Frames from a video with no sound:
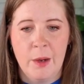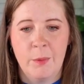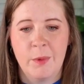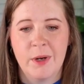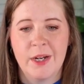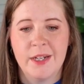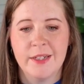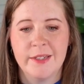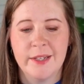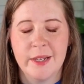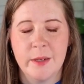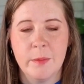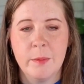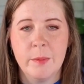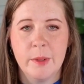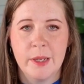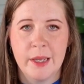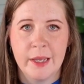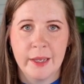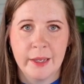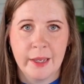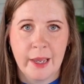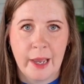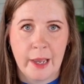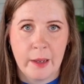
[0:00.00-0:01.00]
And when I say
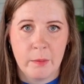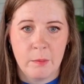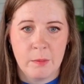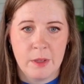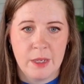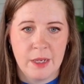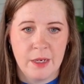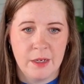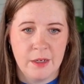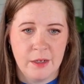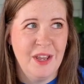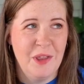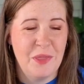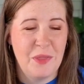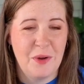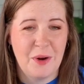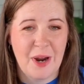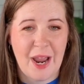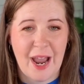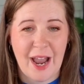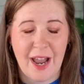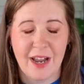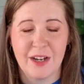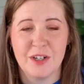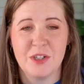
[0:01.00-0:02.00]
big, I mean their
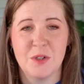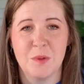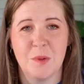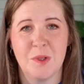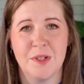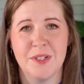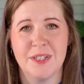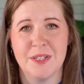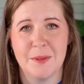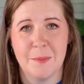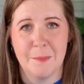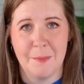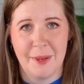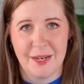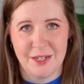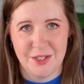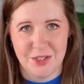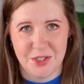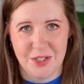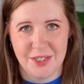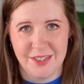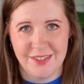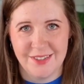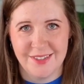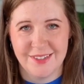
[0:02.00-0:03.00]
actual
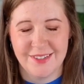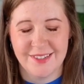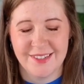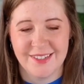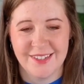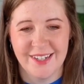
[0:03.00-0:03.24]
dimensions.